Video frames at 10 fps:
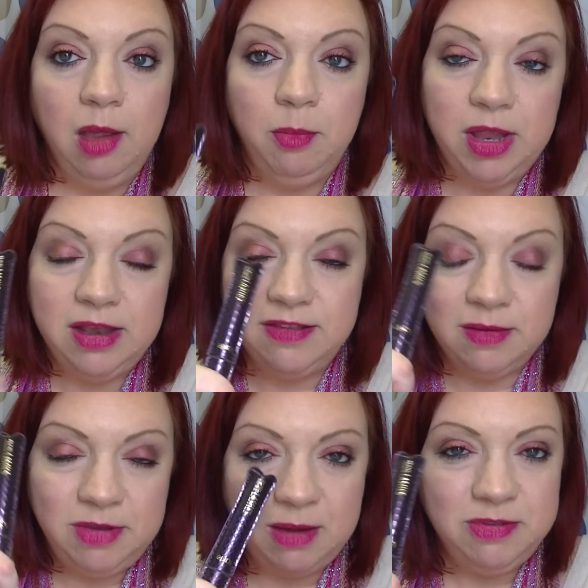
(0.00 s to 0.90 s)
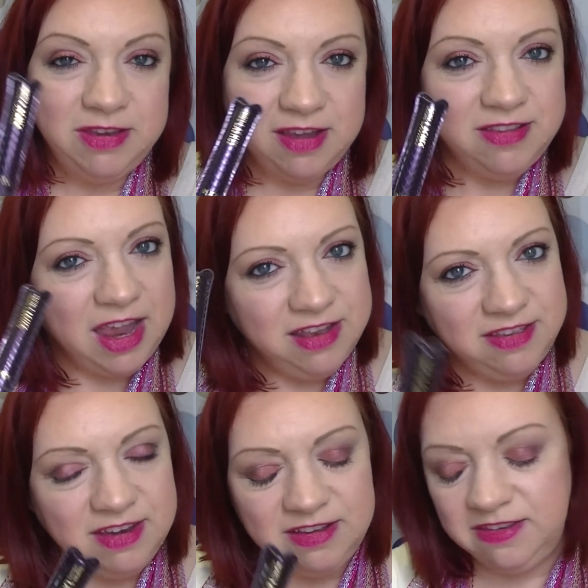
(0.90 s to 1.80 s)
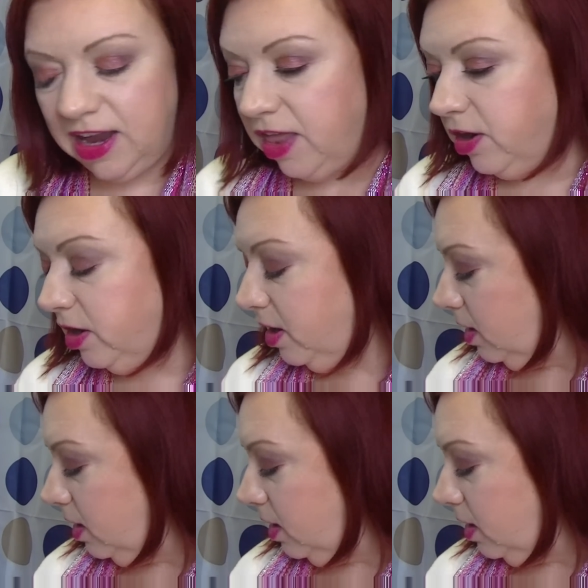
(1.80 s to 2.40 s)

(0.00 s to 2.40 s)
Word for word: But sometimes it does that. It sticks together and